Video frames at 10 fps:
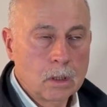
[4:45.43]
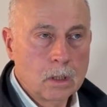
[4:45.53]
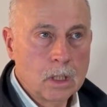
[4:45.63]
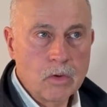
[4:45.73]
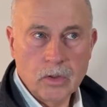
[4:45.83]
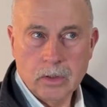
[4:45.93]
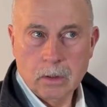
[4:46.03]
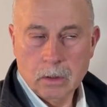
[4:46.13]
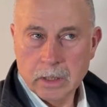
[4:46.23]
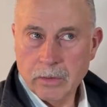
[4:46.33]
either
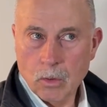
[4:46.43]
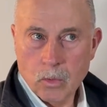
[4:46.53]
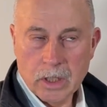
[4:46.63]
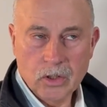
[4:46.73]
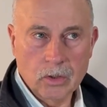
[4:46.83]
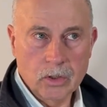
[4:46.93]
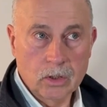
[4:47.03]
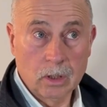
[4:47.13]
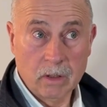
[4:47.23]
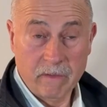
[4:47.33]
did the research
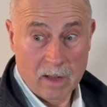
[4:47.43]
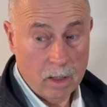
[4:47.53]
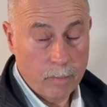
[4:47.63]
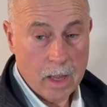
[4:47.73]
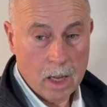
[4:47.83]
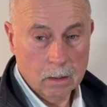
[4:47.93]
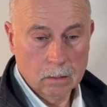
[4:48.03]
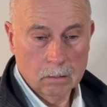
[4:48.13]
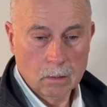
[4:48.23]
to develop that,